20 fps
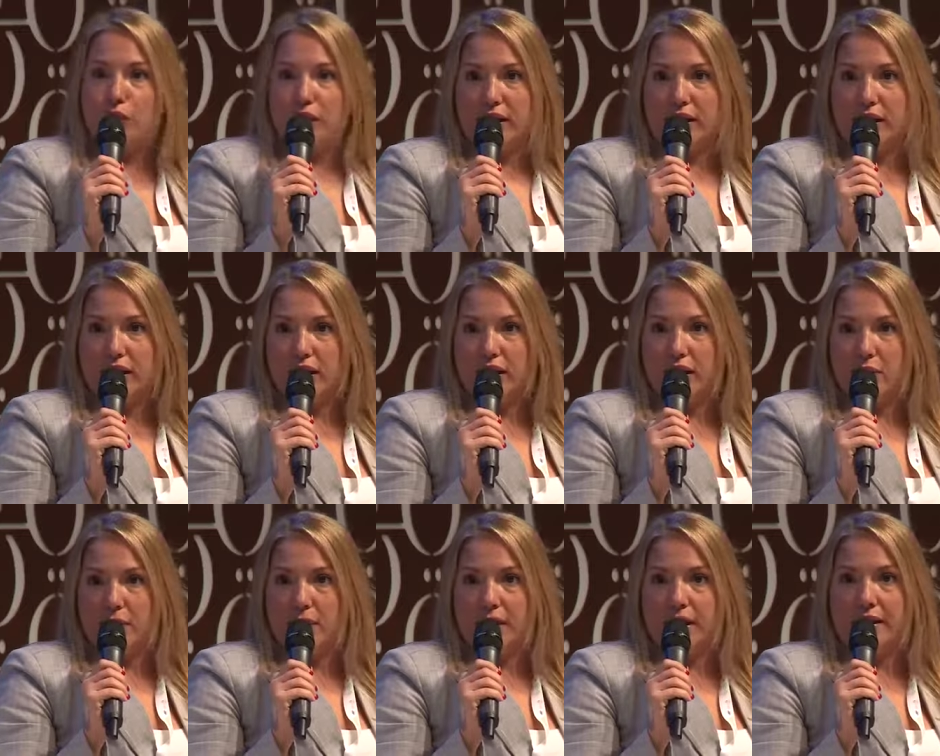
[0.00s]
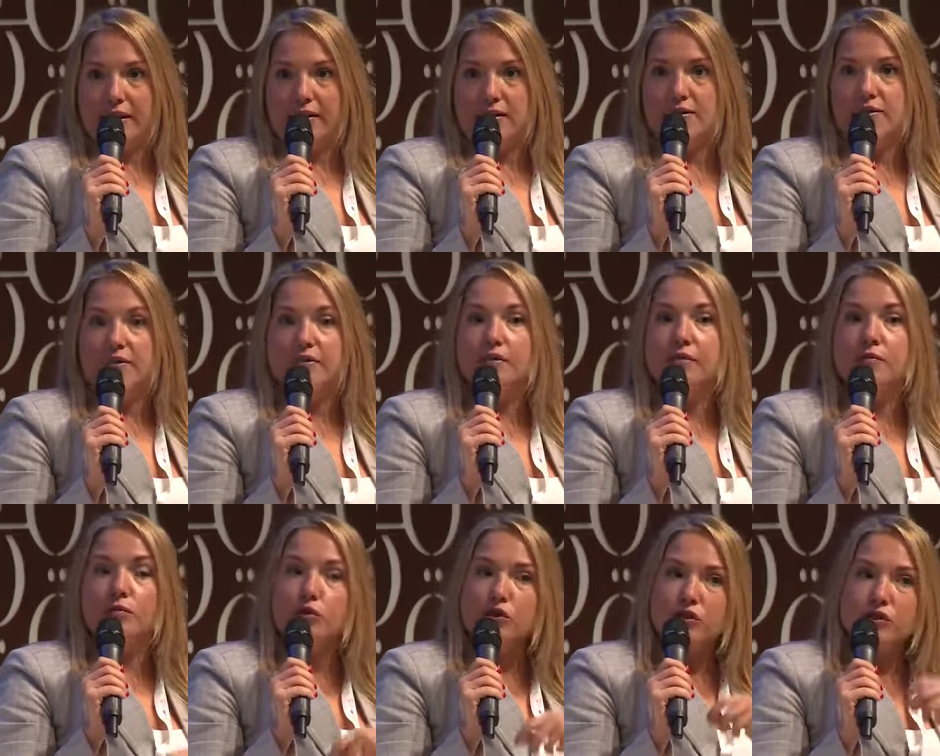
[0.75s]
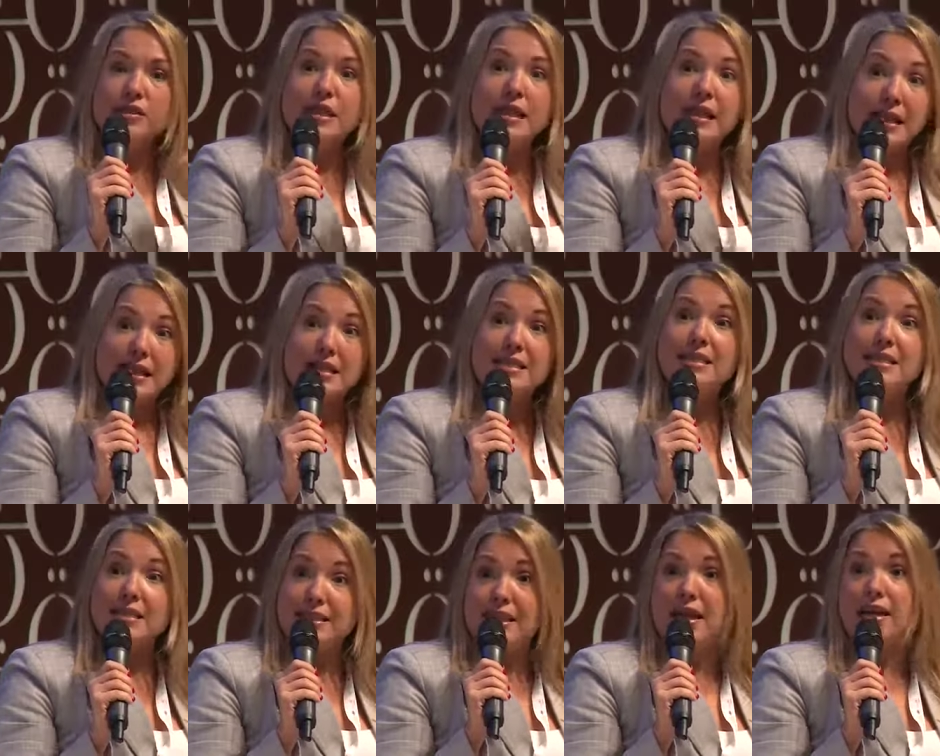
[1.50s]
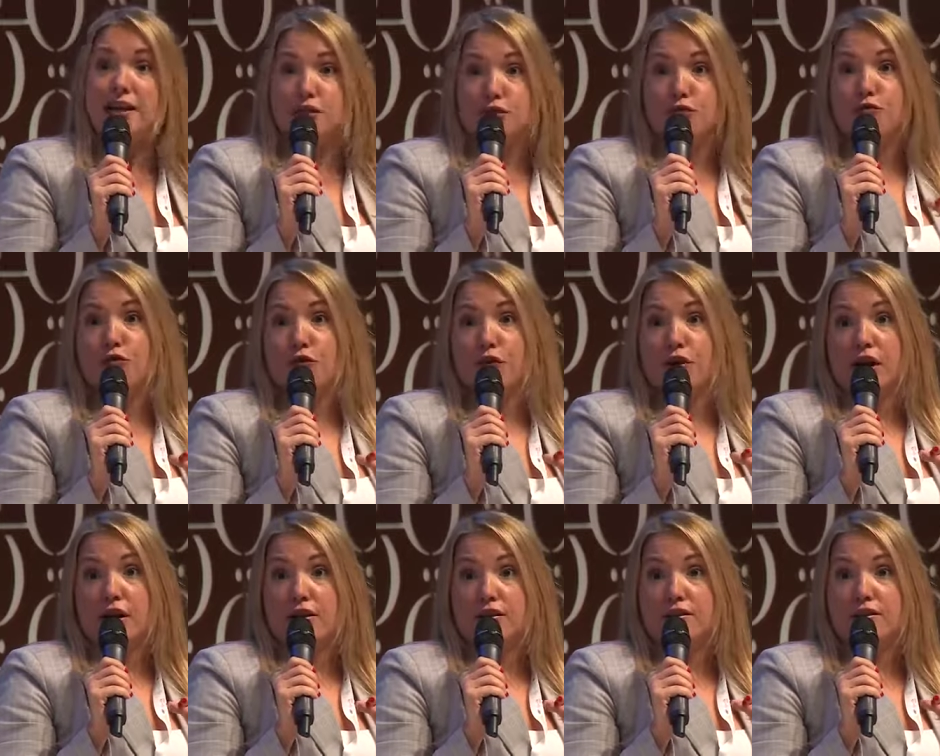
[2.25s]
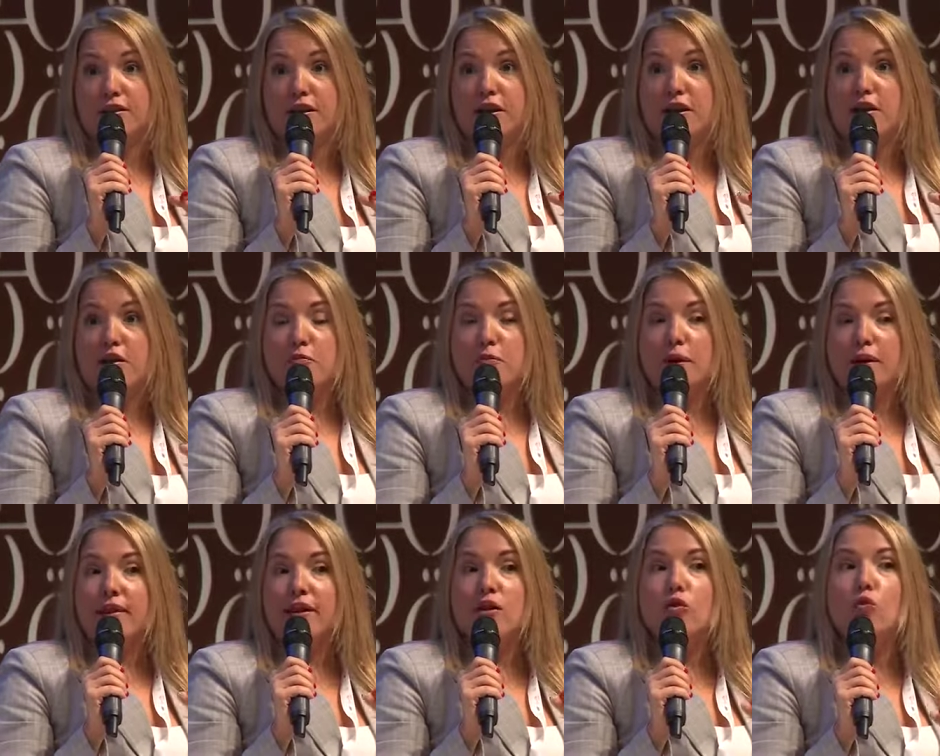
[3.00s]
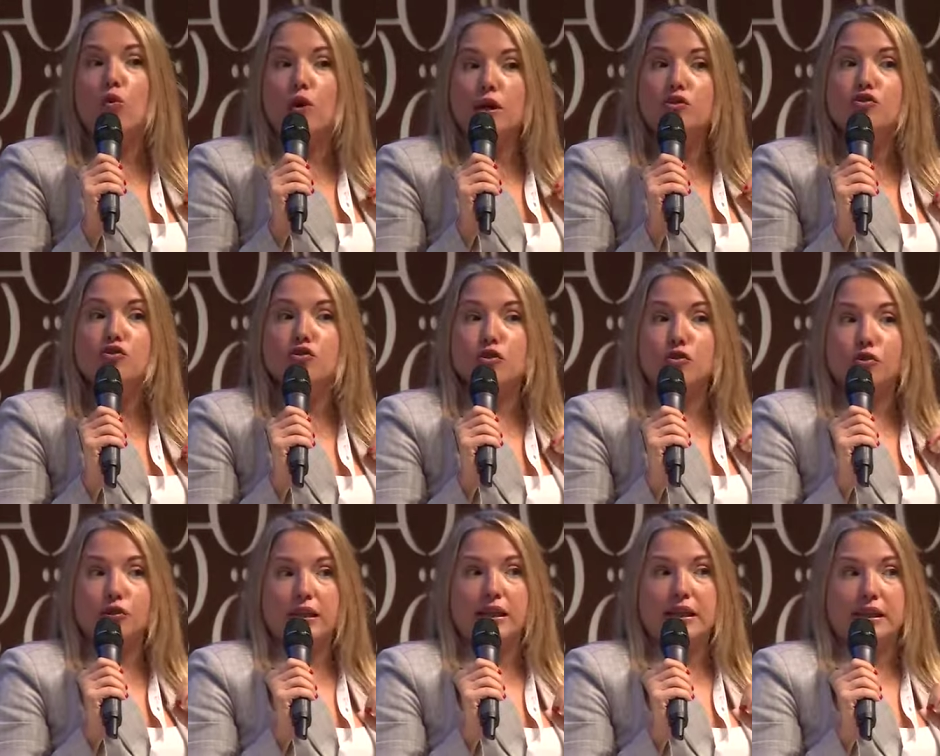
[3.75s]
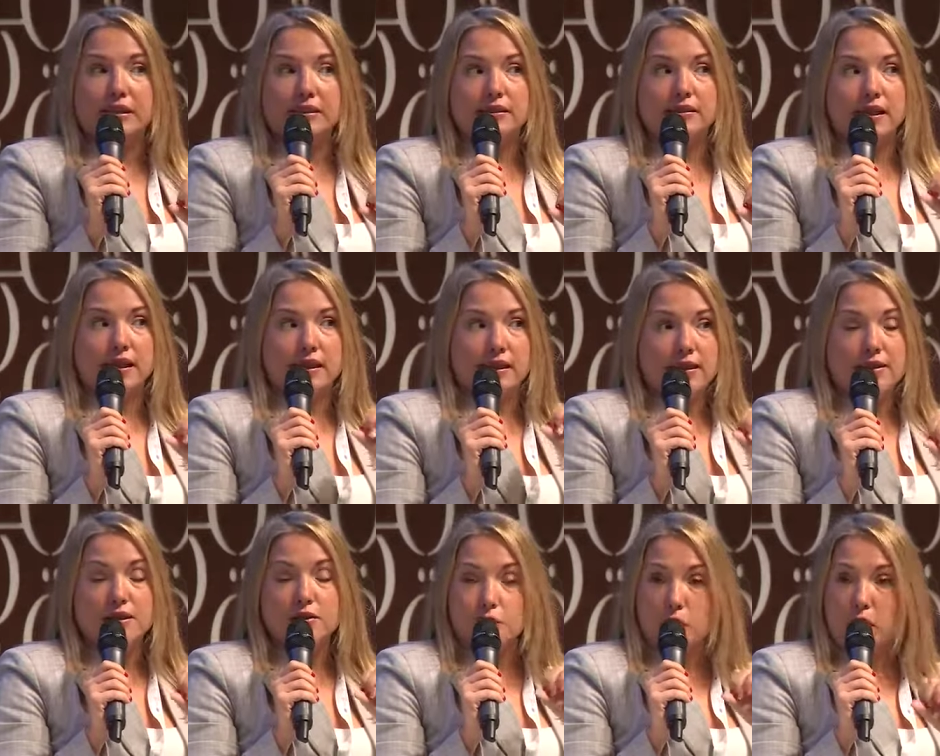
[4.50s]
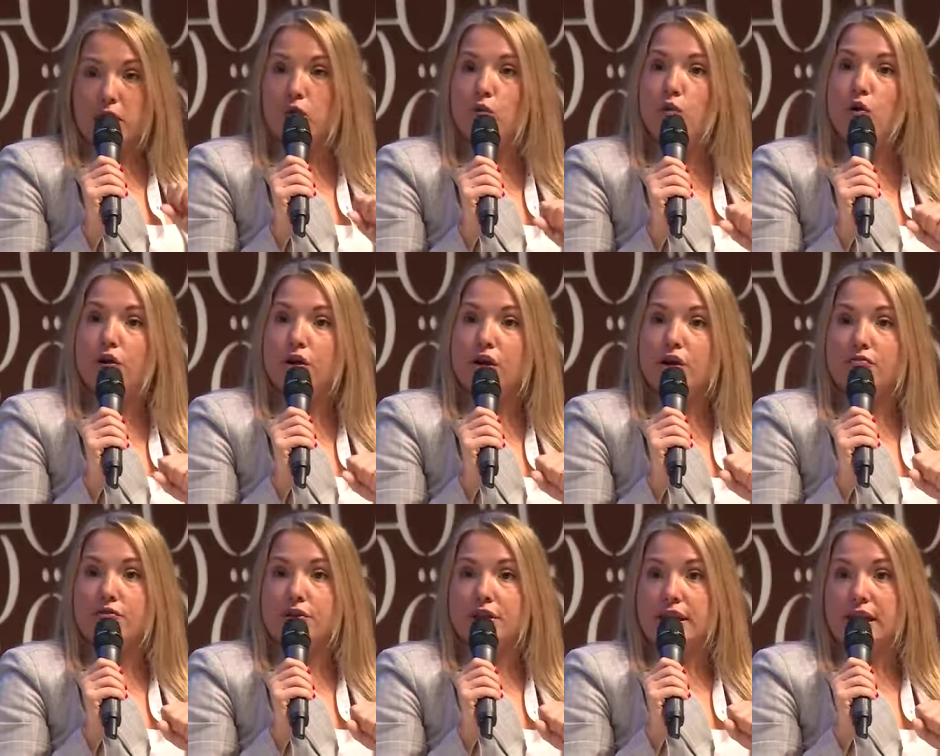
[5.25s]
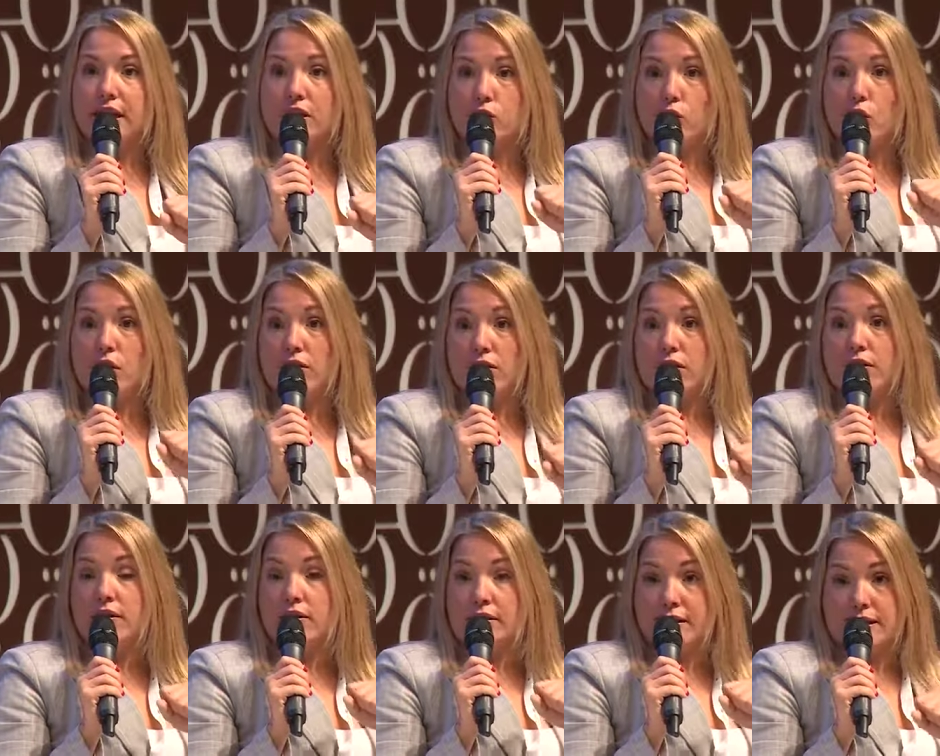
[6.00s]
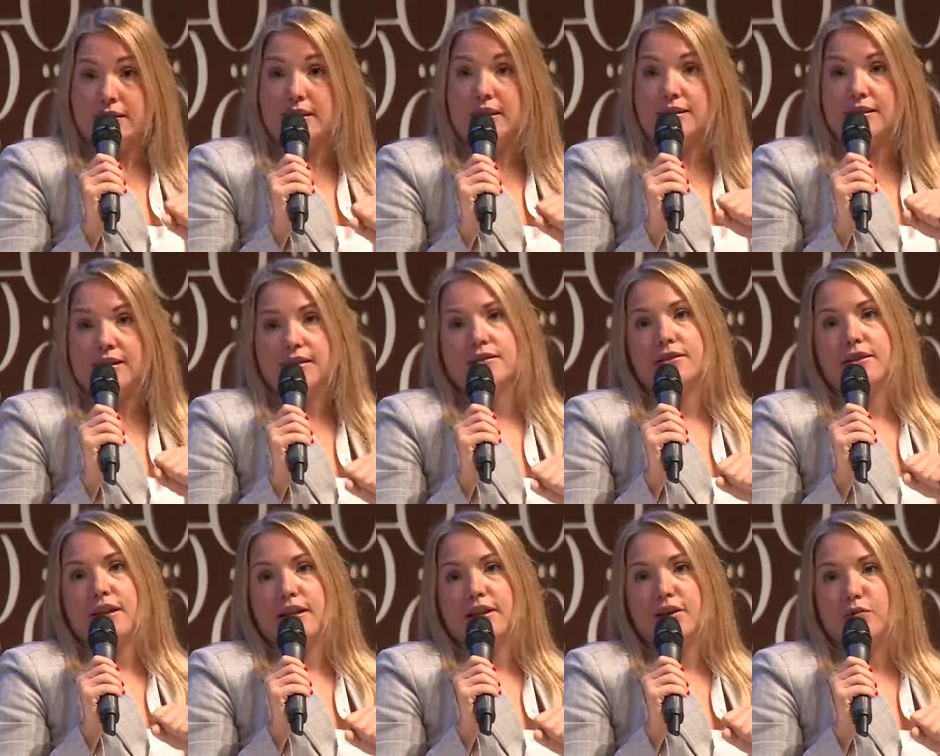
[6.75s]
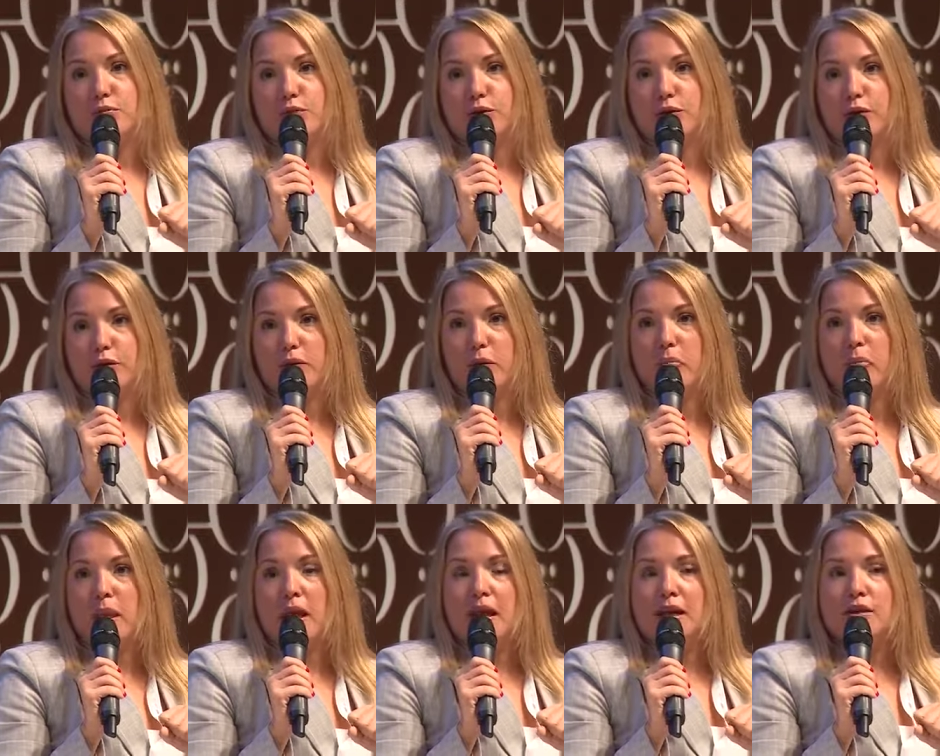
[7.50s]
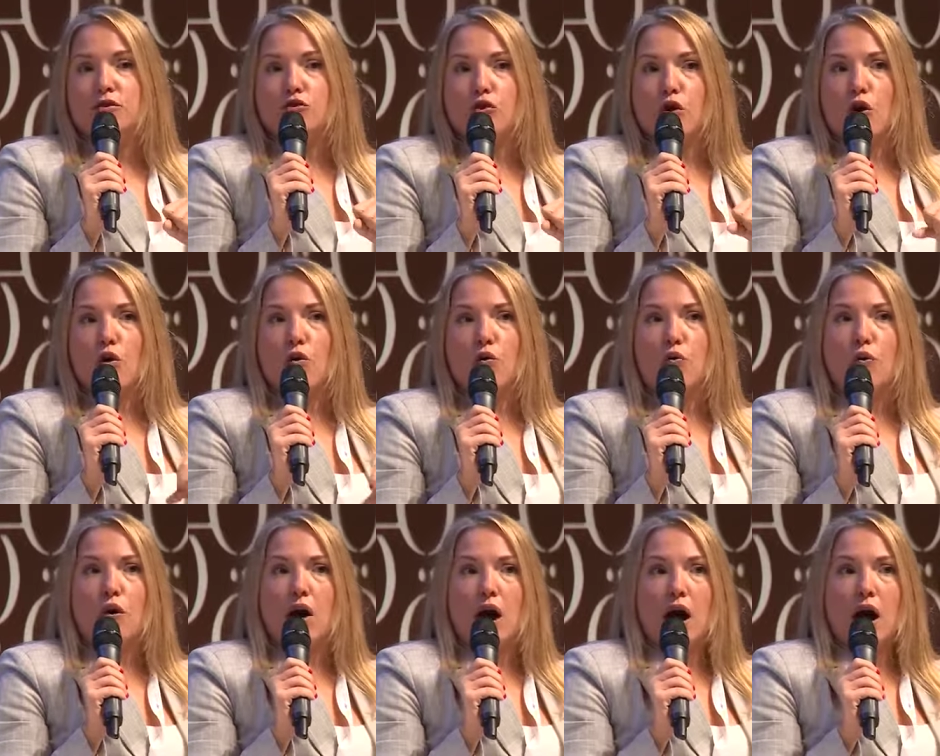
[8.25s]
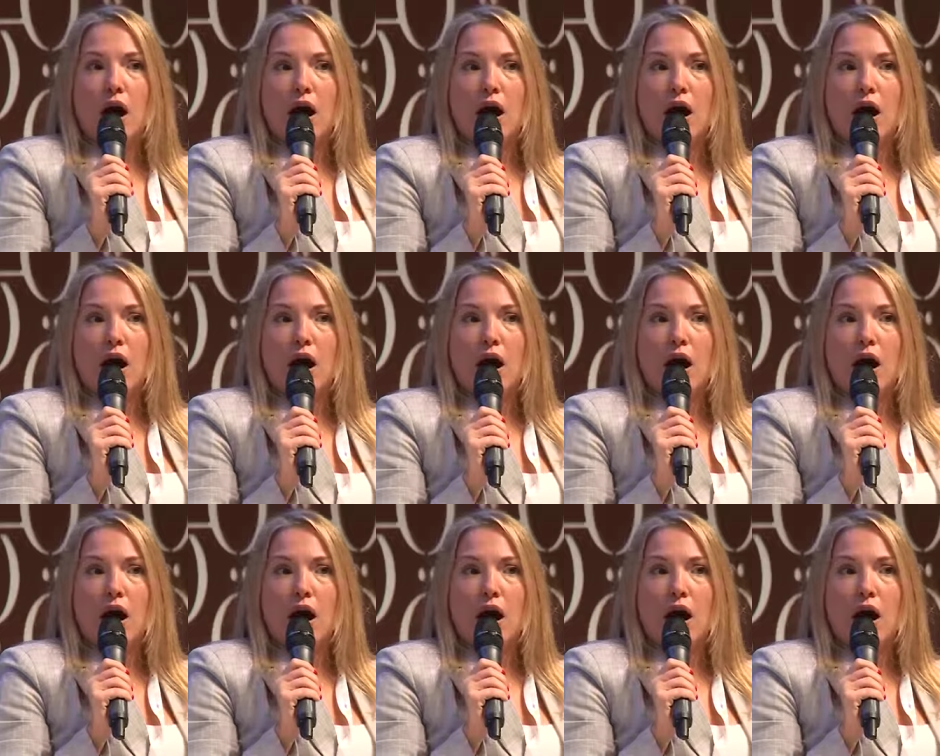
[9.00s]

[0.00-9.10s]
winning campaigns, which is an easy task for us. But the question is, and this is my worry every day, whether this is sustainable. So,